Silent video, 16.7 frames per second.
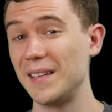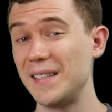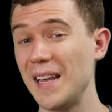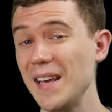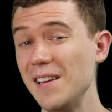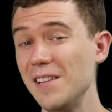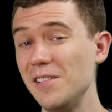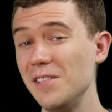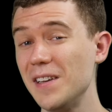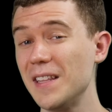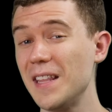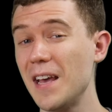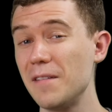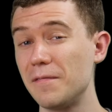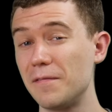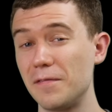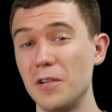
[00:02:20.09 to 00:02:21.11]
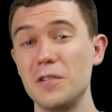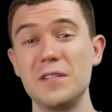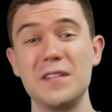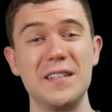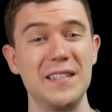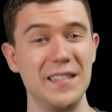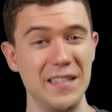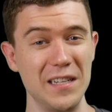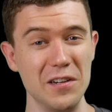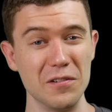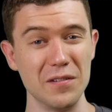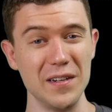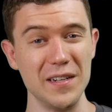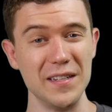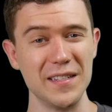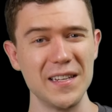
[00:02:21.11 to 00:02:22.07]
Take a look at that first
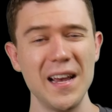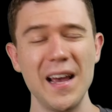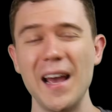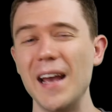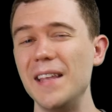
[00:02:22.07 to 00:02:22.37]
series